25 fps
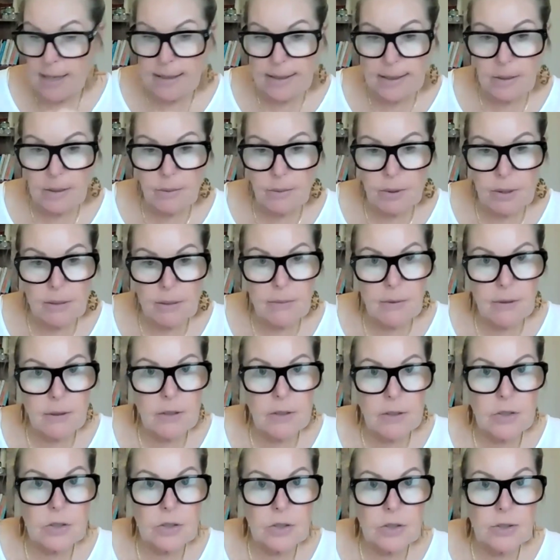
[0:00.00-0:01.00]
So what I'm going
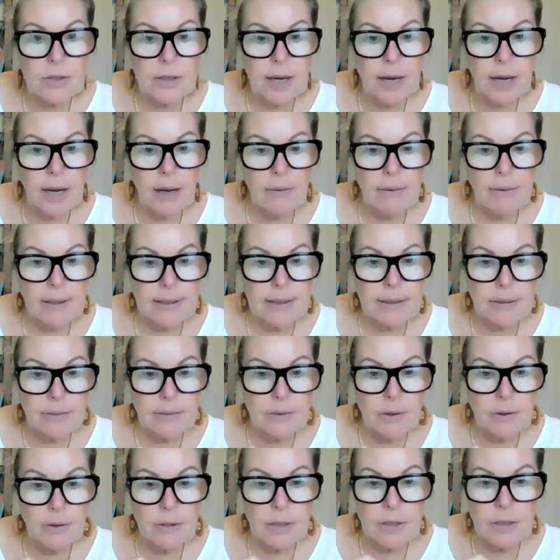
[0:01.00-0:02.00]
to do now is I'm
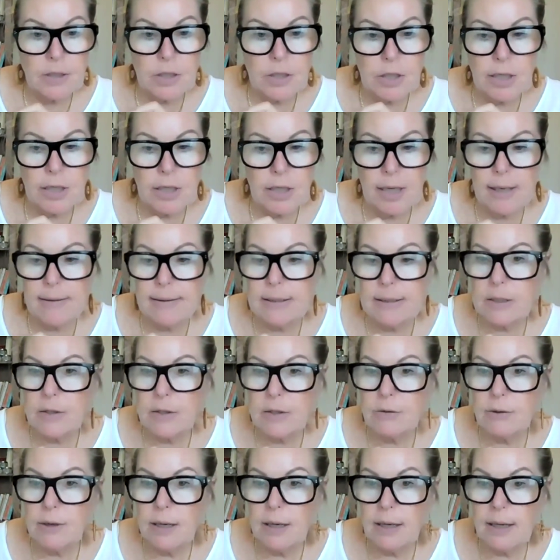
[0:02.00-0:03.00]
going to share the
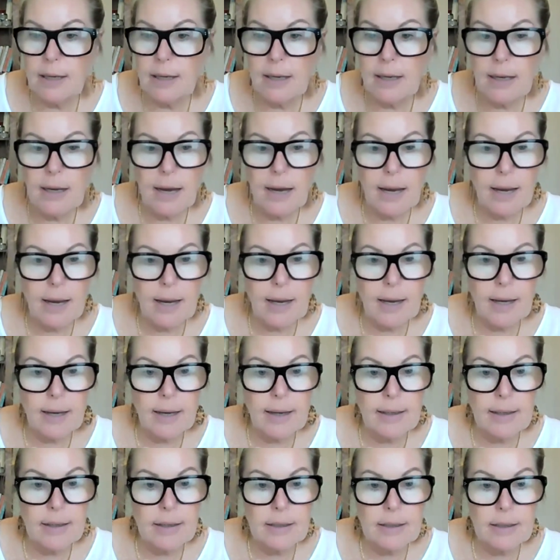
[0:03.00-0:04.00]
screen
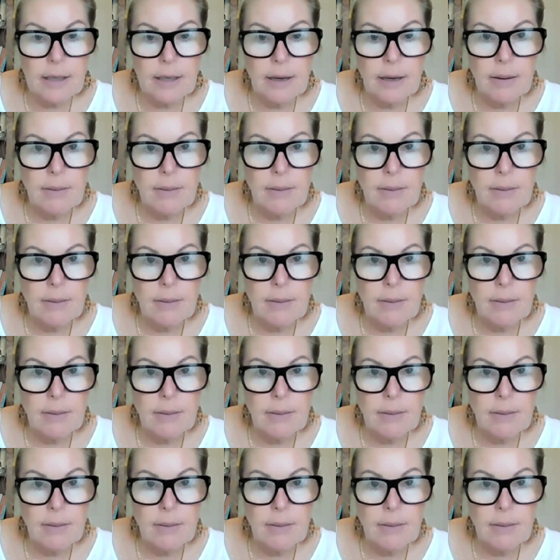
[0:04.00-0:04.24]
and